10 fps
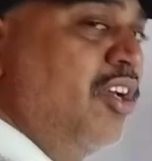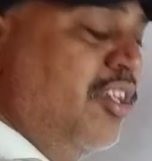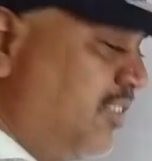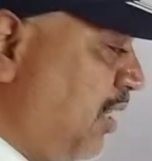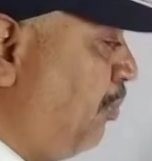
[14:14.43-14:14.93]

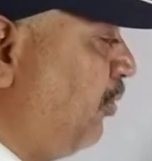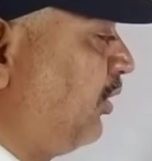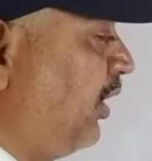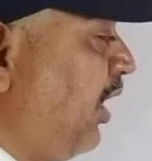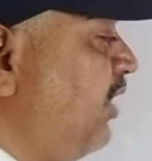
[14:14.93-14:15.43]
Suppose
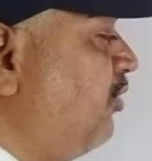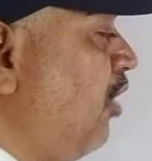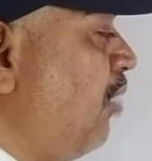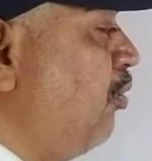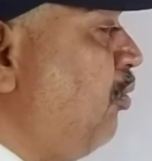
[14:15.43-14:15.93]
train is
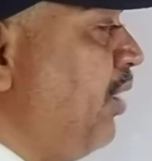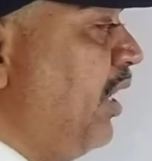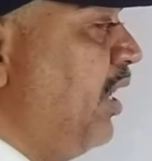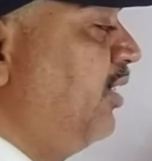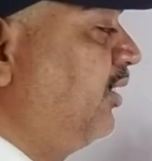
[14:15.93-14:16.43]
not moving,
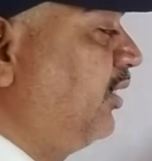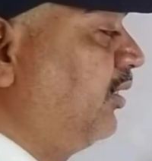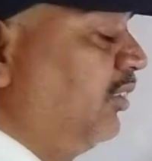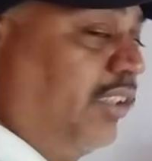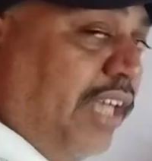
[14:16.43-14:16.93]
it is
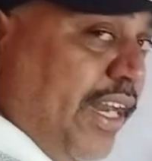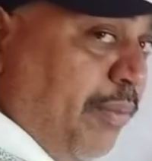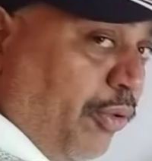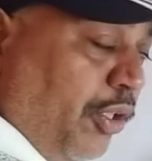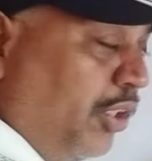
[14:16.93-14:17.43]
steady
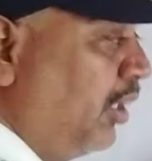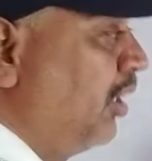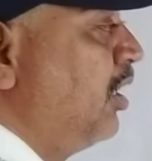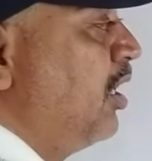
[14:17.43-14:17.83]
position.